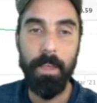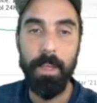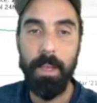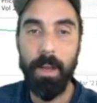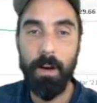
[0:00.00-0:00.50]

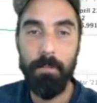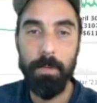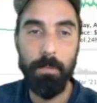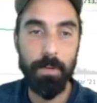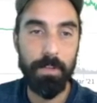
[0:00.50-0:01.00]
Now, I've
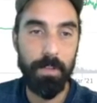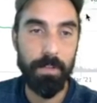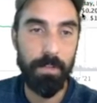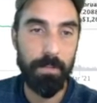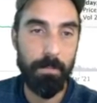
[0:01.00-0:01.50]
been watching this
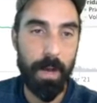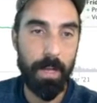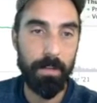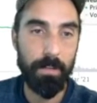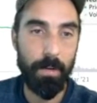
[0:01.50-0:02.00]
since
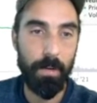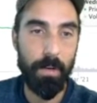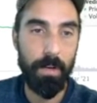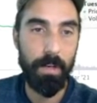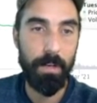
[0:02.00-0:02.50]
March, so I
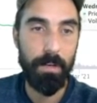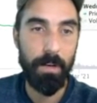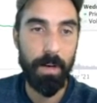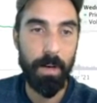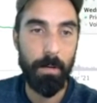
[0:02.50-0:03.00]
got in
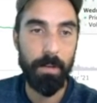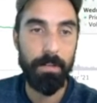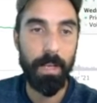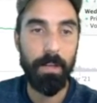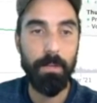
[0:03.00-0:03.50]
on a
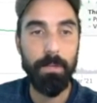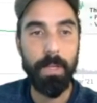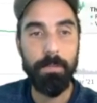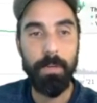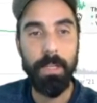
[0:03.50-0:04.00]
technical
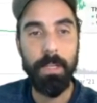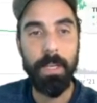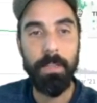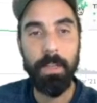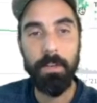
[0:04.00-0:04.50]
level here,
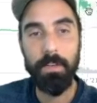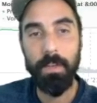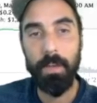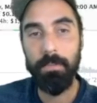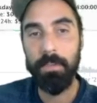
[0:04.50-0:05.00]
and then just
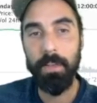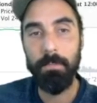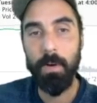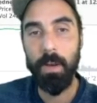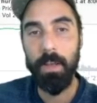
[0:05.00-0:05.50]
have
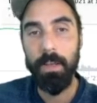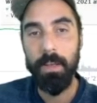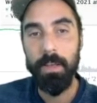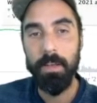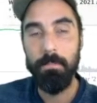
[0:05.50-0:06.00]
seen
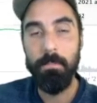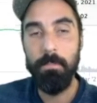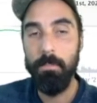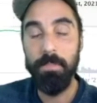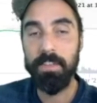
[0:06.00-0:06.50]

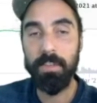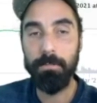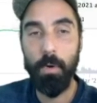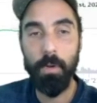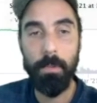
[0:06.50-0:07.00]
just a
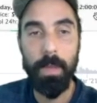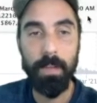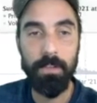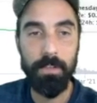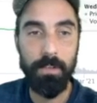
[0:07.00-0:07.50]
small amount
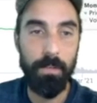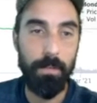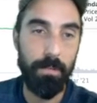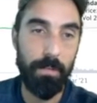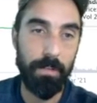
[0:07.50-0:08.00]
just to
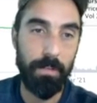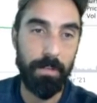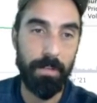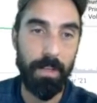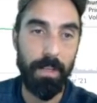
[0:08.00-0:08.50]

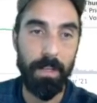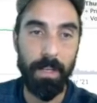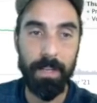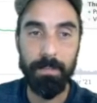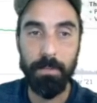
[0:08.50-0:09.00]
see and
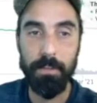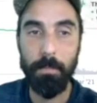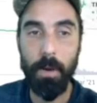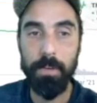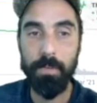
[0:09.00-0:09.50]
get some
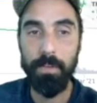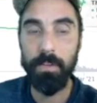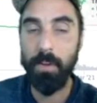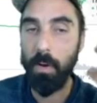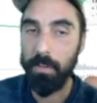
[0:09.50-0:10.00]
exposure on
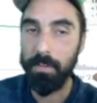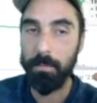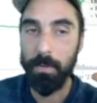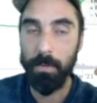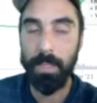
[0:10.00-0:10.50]
this
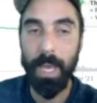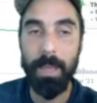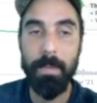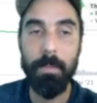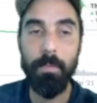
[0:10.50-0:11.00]
concept that we
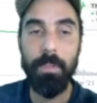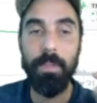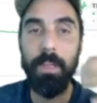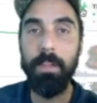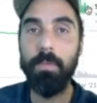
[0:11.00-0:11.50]
came up with,
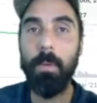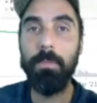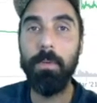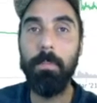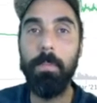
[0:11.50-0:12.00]
the
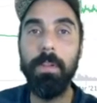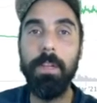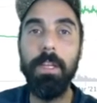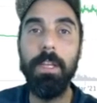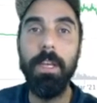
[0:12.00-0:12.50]

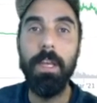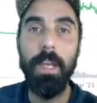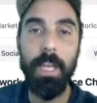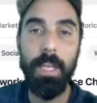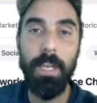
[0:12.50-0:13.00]
interoperability
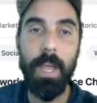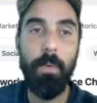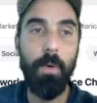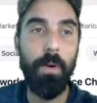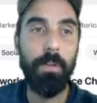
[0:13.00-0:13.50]
in
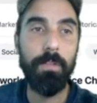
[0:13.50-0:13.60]
networks.